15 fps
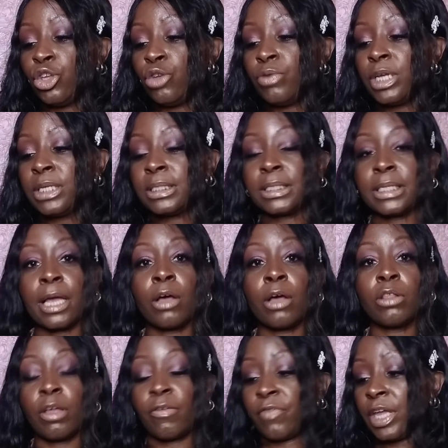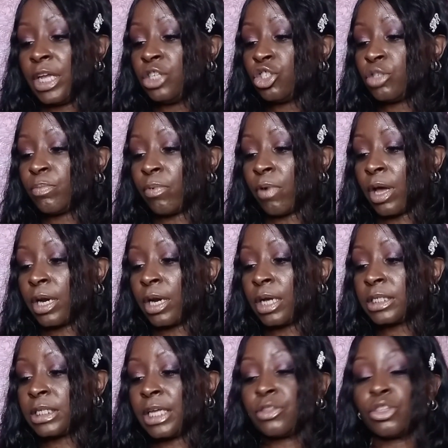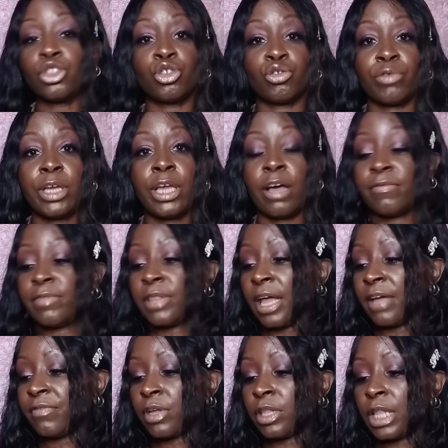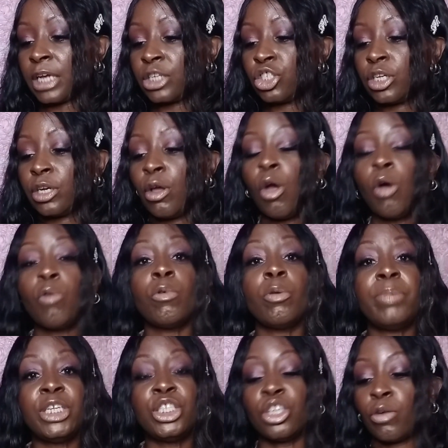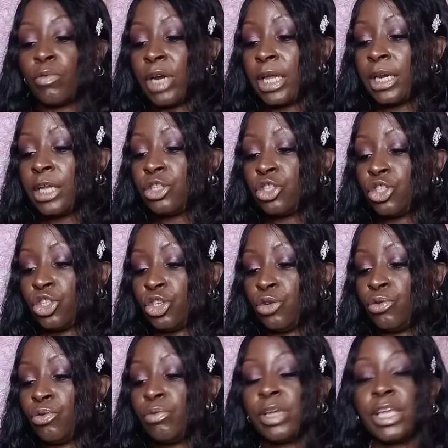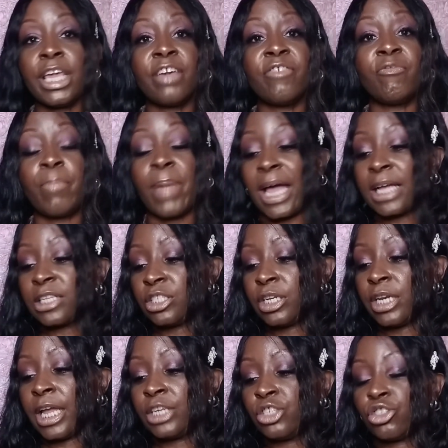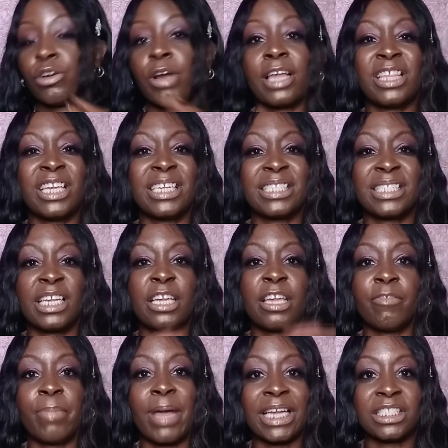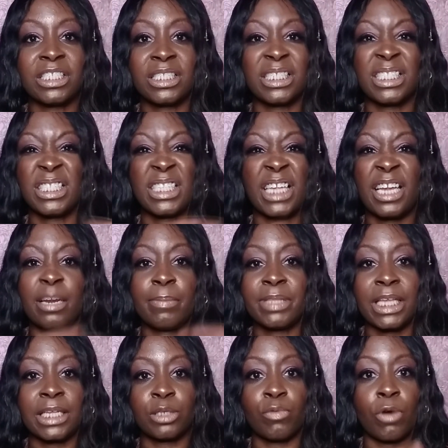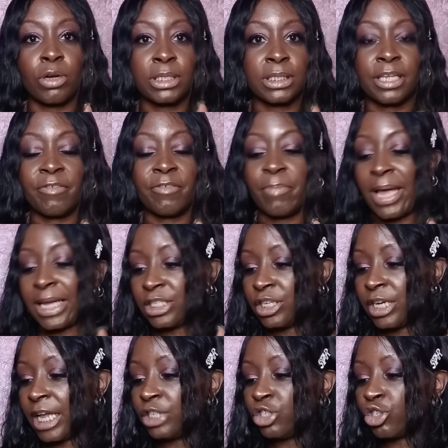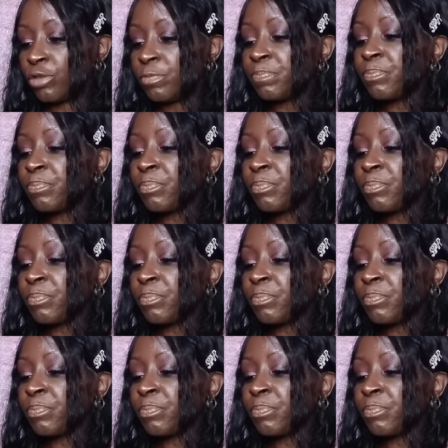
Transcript: unit sale of each product in the Tree of Life collection will be donated to Give Back to Nature. I think I said Give Back Society, but that's wrong. It's Give Back to Nature,